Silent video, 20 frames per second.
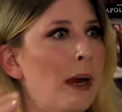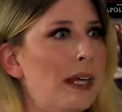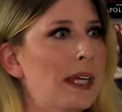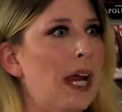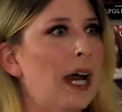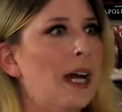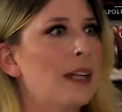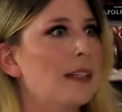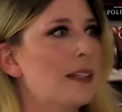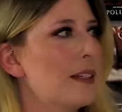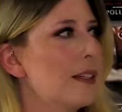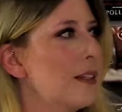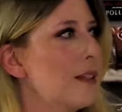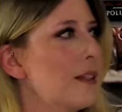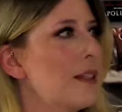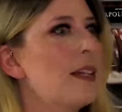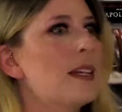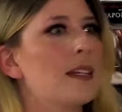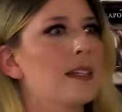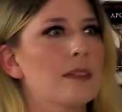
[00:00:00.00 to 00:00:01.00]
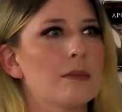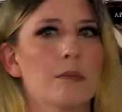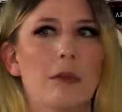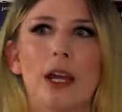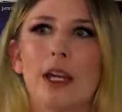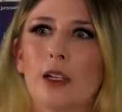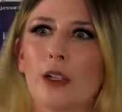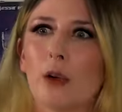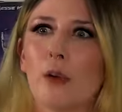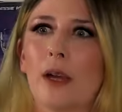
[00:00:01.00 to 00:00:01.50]
my God, this thing is
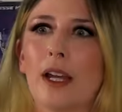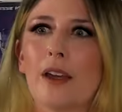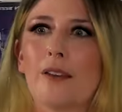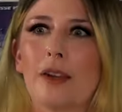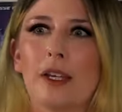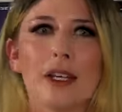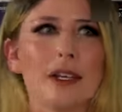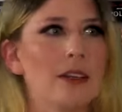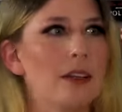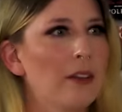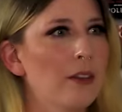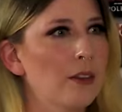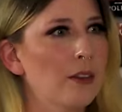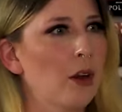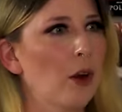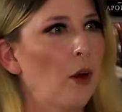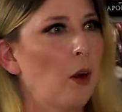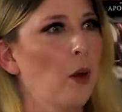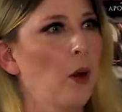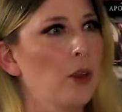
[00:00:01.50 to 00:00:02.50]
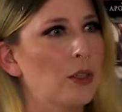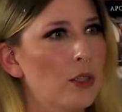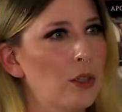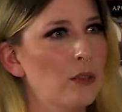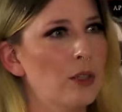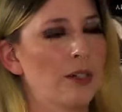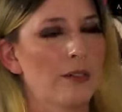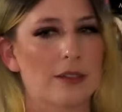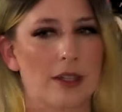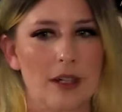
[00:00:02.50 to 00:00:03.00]
microwaving the whole
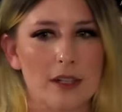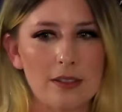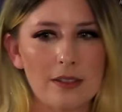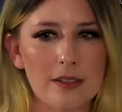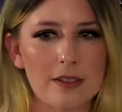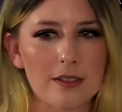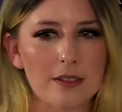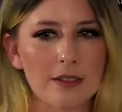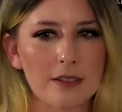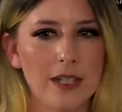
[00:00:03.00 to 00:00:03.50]
universe.